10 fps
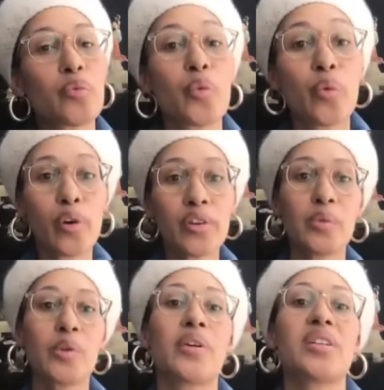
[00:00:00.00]
the world that
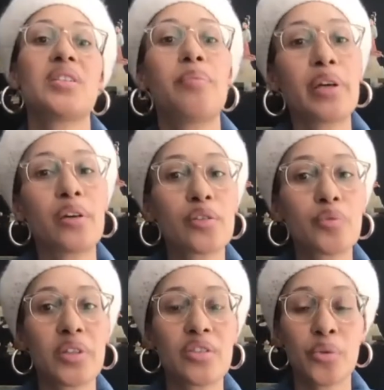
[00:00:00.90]
we wanted to build
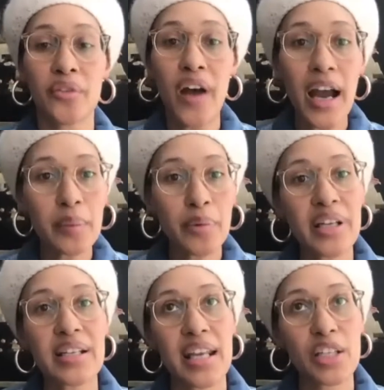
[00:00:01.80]
was sort of hybrid
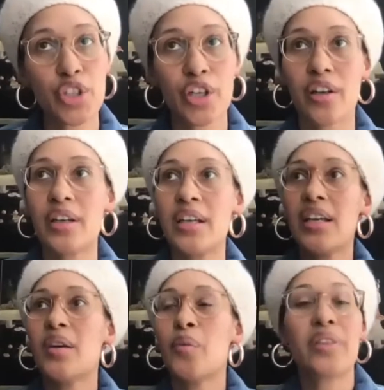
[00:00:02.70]
in nature
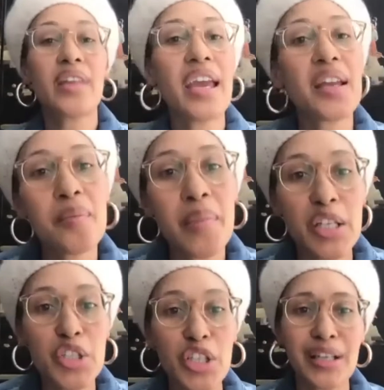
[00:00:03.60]
with
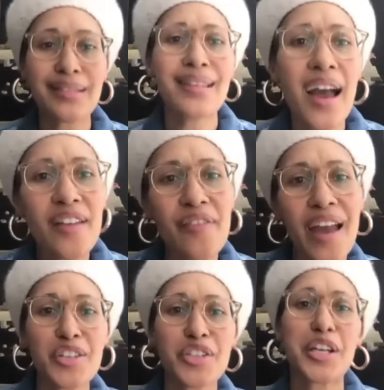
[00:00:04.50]
animation and live
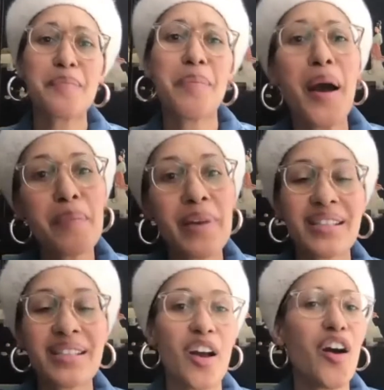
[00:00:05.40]
action and puppets
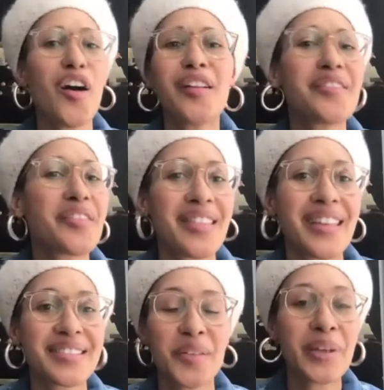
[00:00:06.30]
and all of the
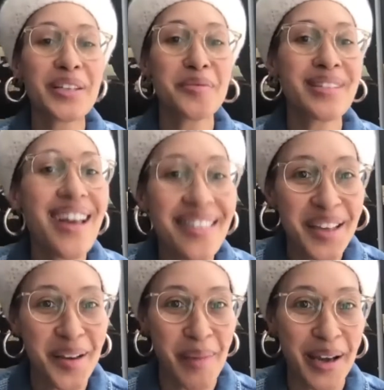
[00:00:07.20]
things that we knew
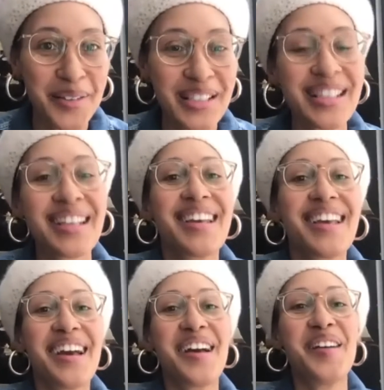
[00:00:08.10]
nothing about
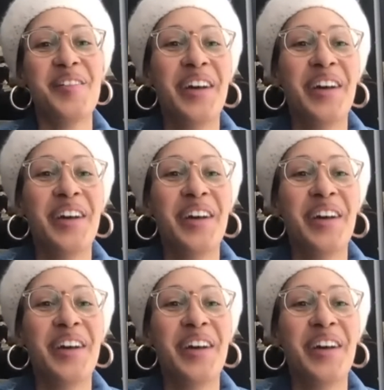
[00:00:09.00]
um,